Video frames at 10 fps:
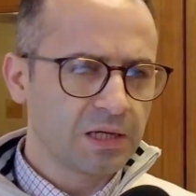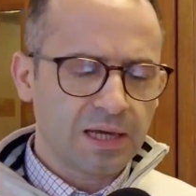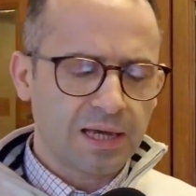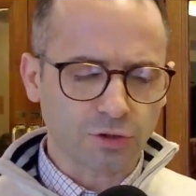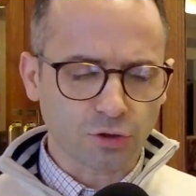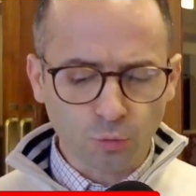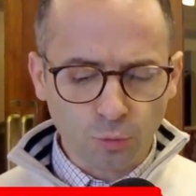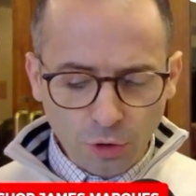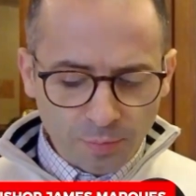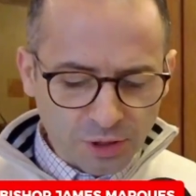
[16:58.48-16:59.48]
And we
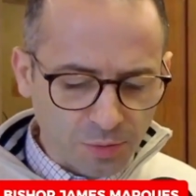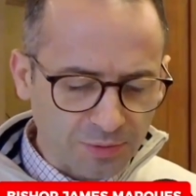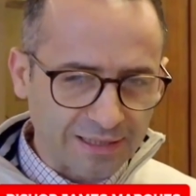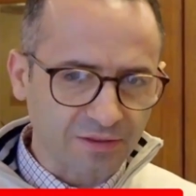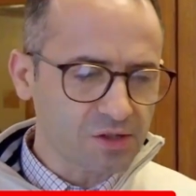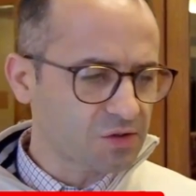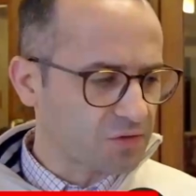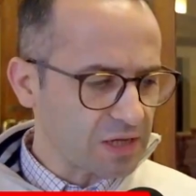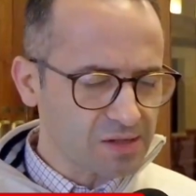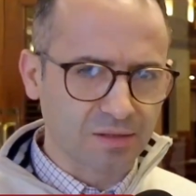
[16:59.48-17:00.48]
know, Bishop, that these
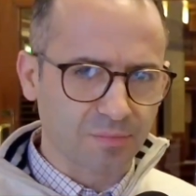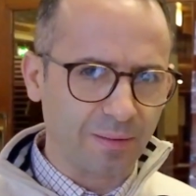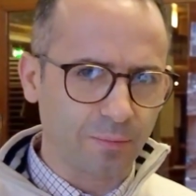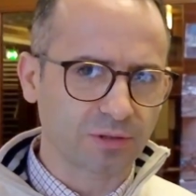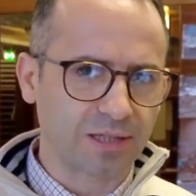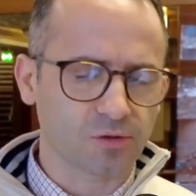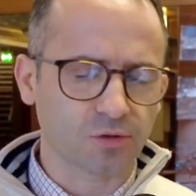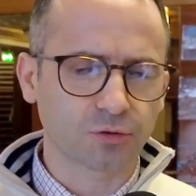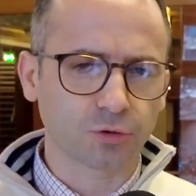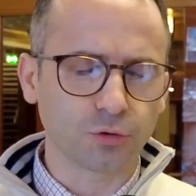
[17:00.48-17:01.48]
things that the Bible tells
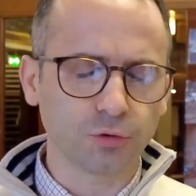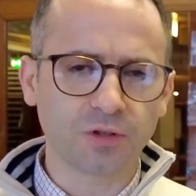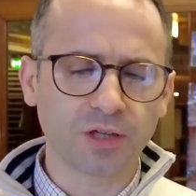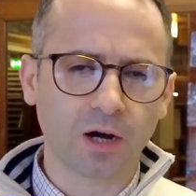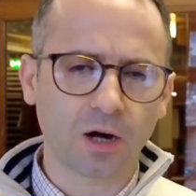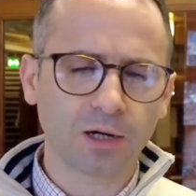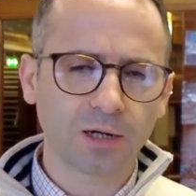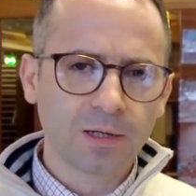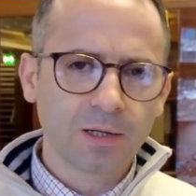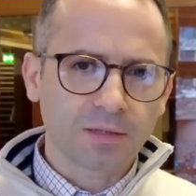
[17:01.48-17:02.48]
us to do, they are
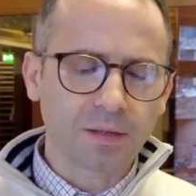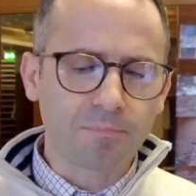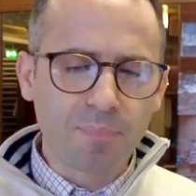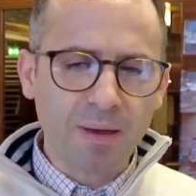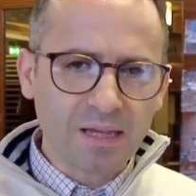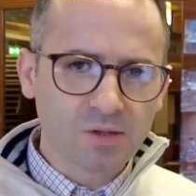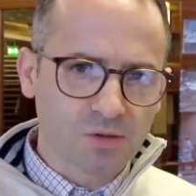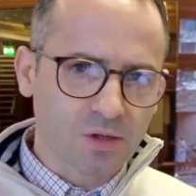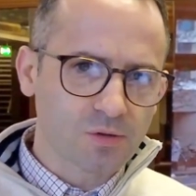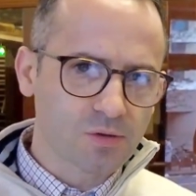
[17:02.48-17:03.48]
the
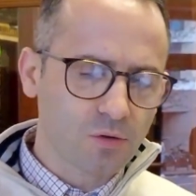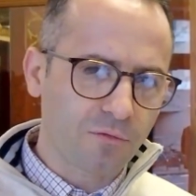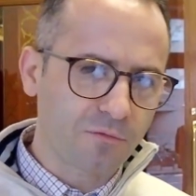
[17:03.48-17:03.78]
basis of